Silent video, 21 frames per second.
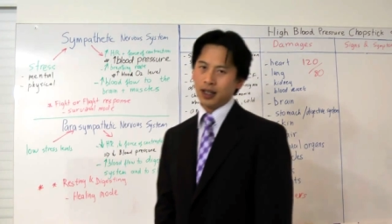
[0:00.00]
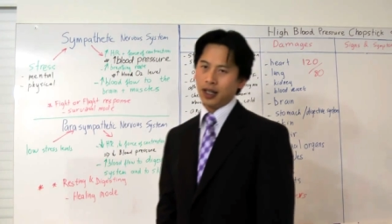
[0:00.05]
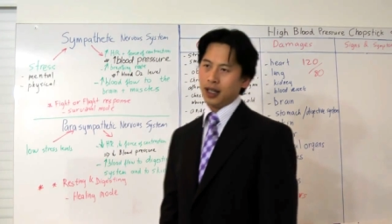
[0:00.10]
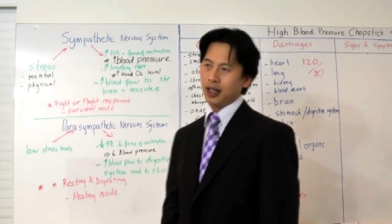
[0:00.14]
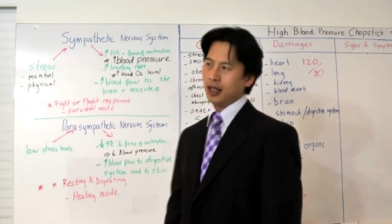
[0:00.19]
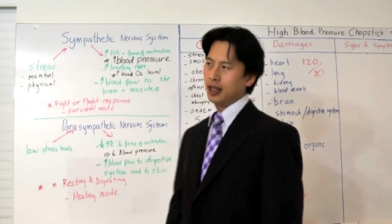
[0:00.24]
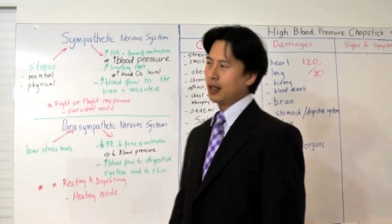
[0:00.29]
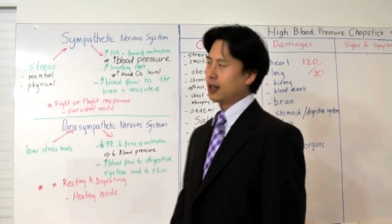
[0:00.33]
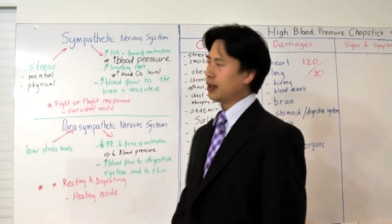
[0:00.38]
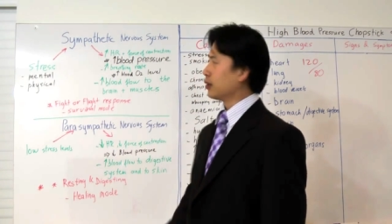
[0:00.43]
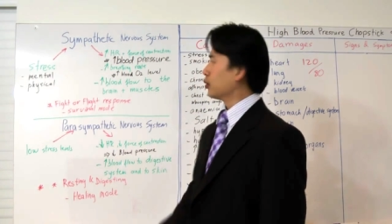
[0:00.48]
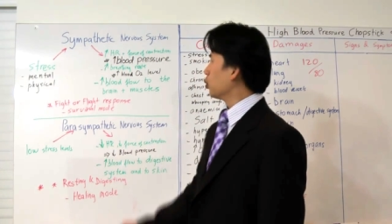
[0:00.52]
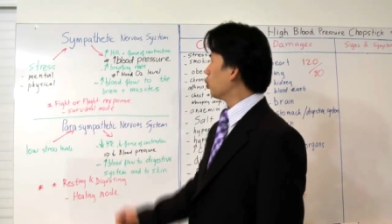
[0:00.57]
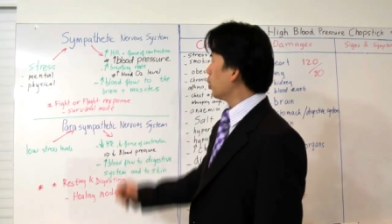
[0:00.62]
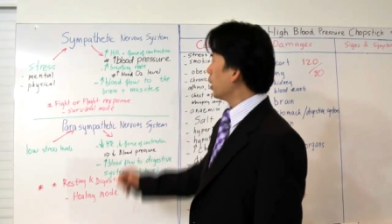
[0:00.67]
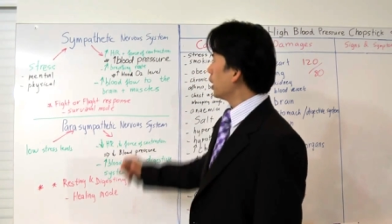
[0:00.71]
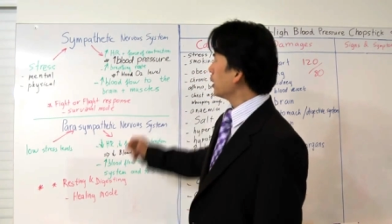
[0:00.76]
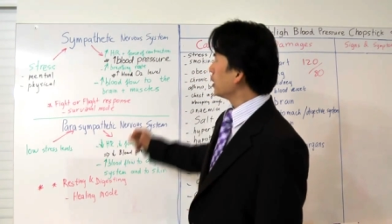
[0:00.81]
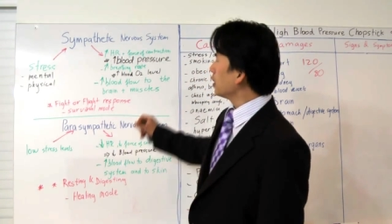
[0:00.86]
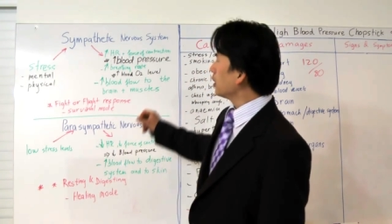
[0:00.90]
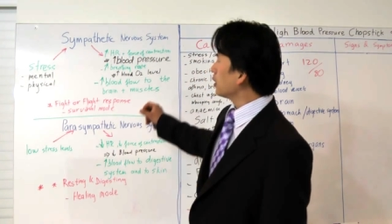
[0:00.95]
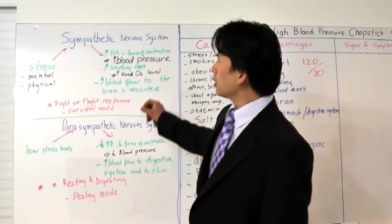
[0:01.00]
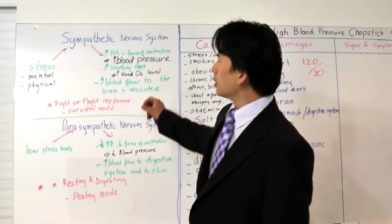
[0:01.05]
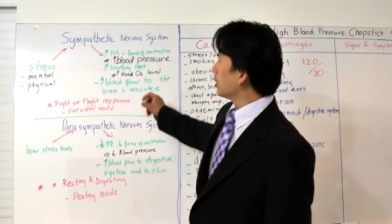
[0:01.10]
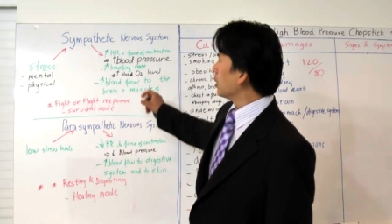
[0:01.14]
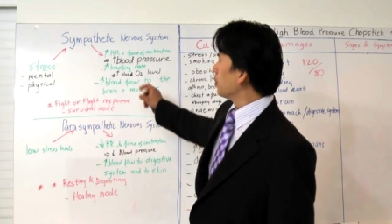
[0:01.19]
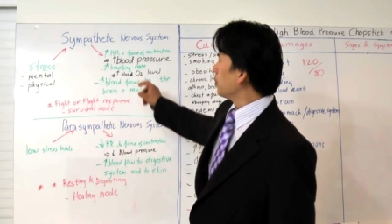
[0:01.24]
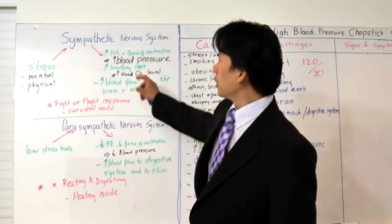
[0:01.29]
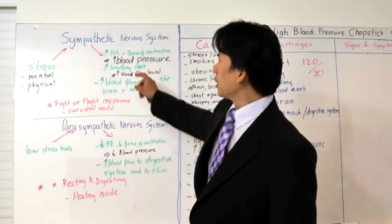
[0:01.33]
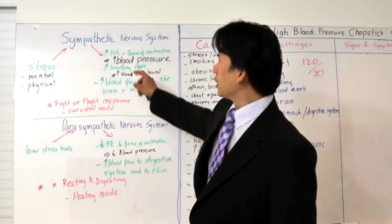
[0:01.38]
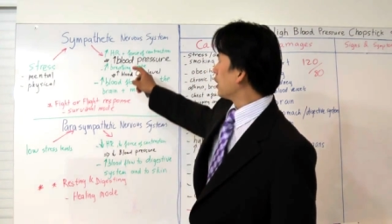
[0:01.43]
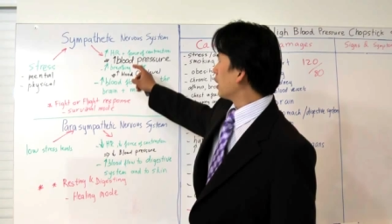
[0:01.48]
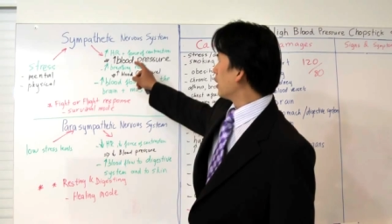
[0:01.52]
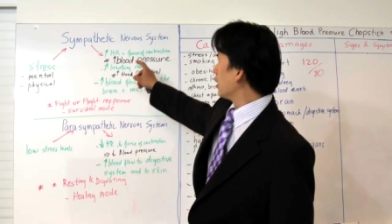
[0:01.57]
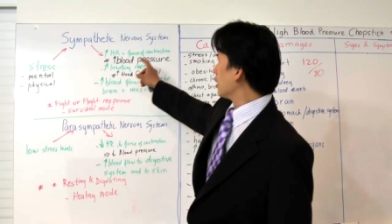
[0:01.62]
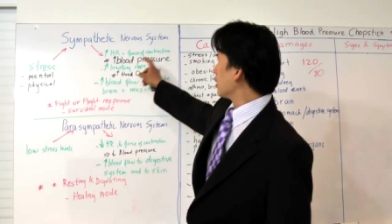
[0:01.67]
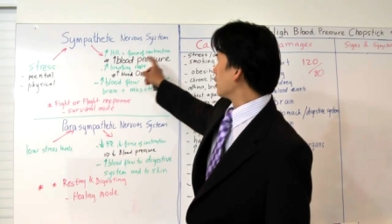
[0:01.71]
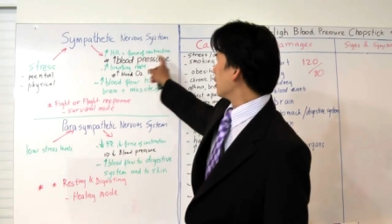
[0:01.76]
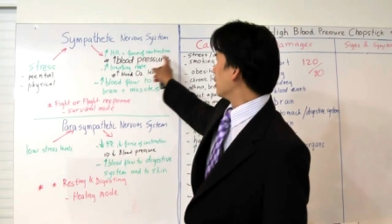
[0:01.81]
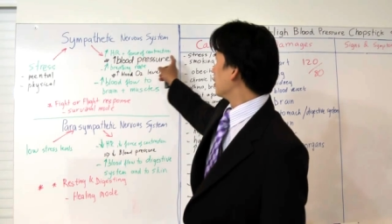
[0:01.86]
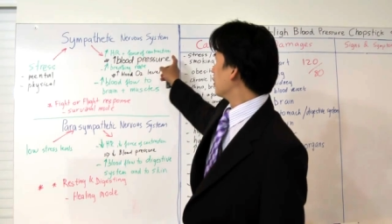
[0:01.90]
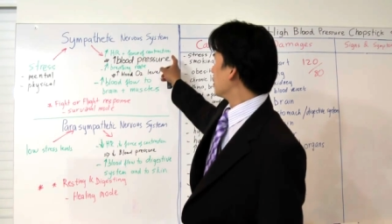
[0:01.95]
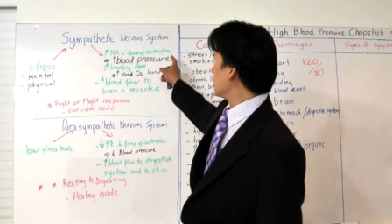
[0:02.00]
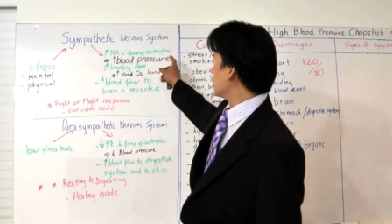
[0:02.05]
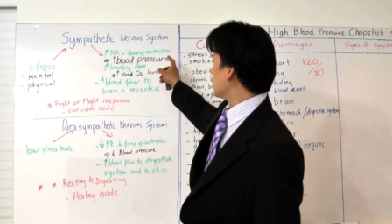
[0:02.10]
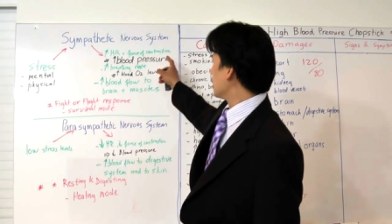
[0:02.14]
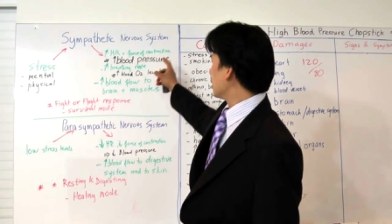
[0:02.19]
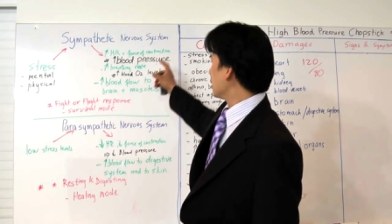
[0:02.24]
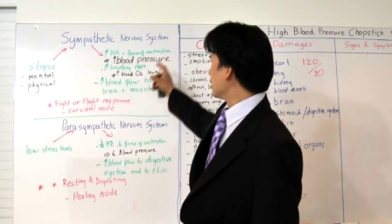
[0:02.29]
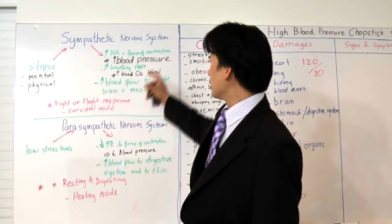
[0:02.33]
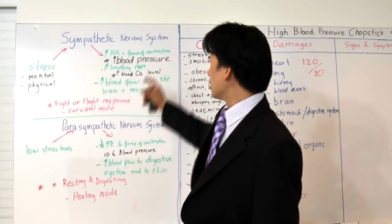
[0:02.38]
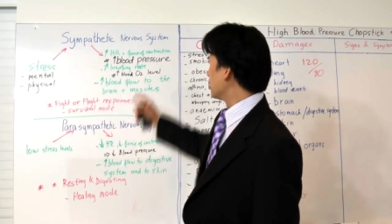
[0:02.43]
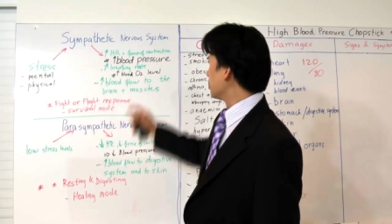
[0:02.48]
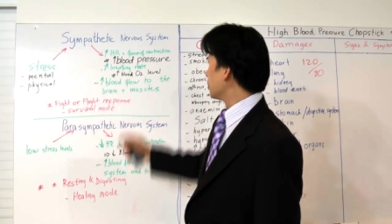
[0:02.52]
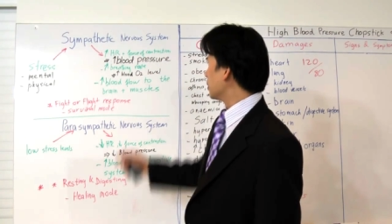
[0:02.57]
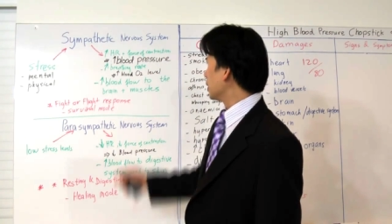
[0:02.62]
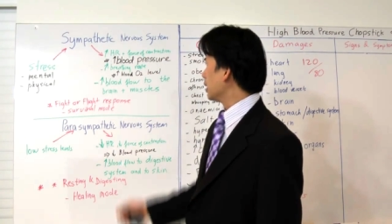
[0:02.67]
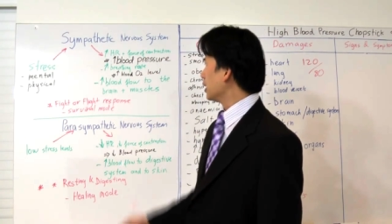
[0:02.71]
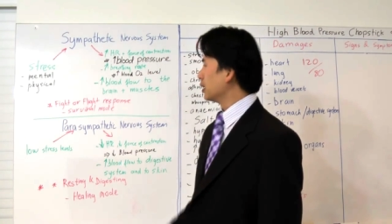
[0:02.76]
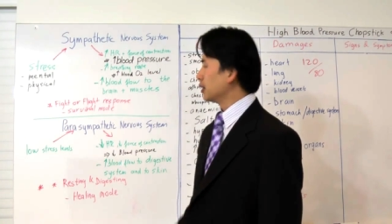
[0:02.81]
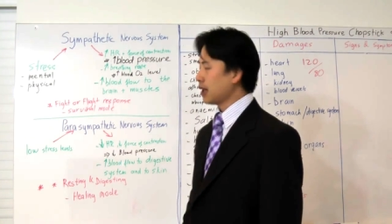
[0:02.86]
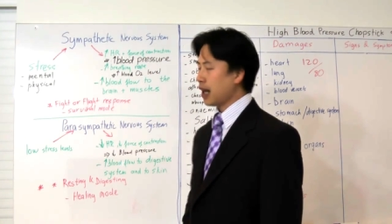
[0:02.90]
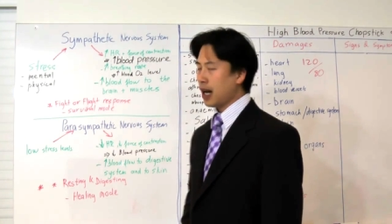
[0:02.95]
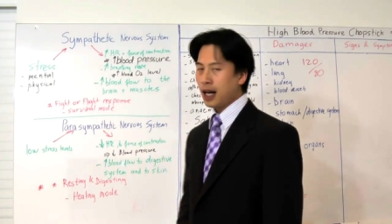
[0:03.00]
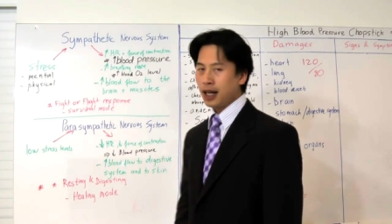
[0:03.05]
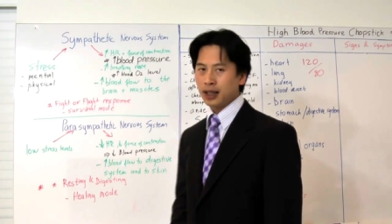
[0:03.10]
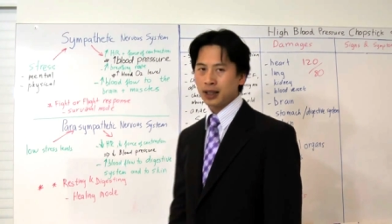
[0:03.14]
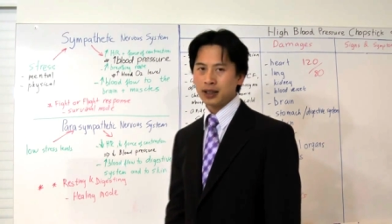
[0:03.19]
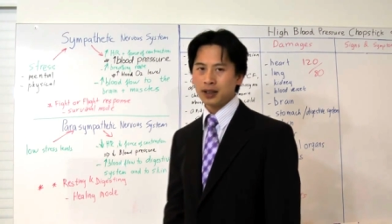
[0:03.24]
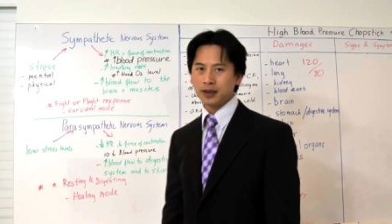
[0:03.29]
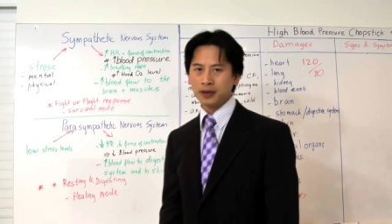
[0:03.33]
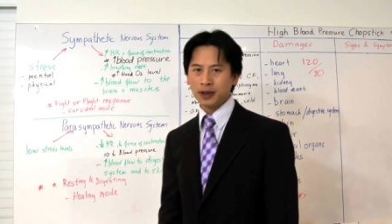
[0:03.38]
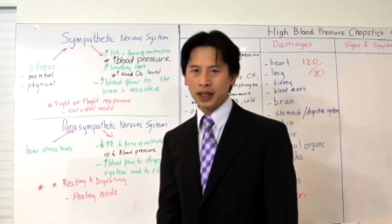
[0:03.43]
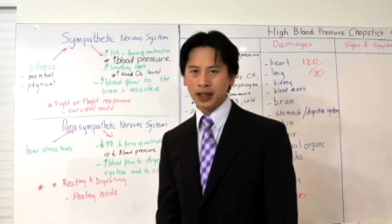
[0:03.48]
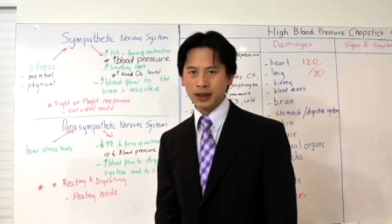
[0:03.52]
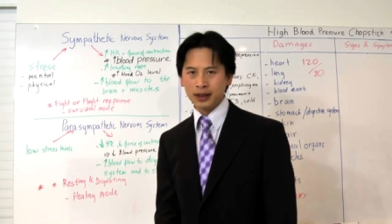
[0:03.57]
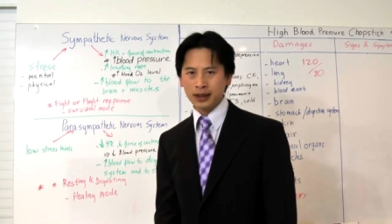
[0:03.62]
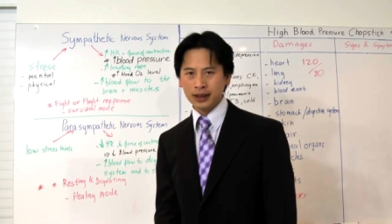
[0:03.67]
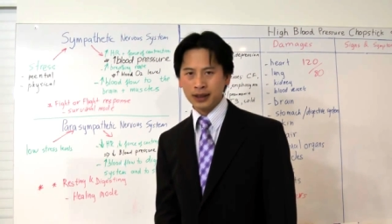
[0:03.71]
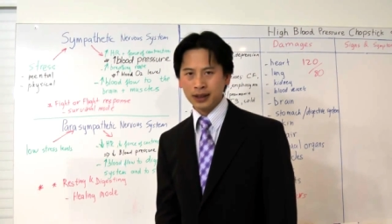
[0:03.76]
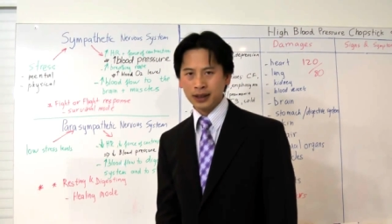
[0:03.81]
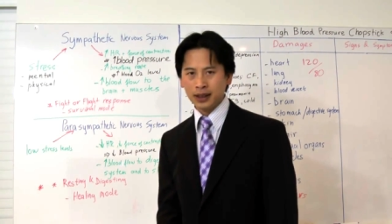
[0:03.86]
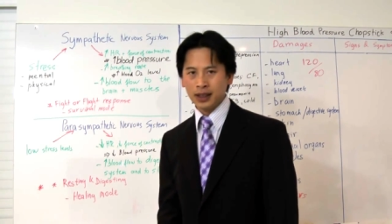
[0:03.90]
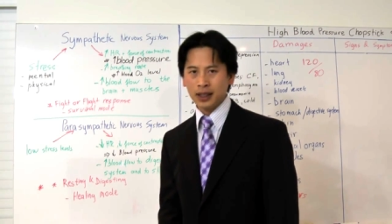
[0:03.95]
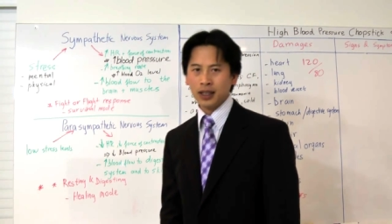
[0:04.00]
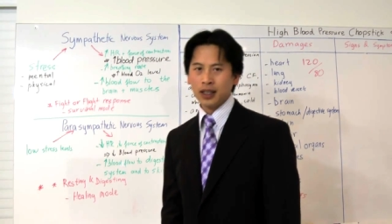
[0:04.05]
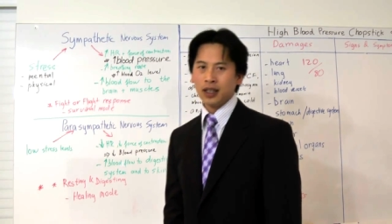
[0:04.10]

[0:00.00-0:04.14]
And when the sympathetic nervous system is activated,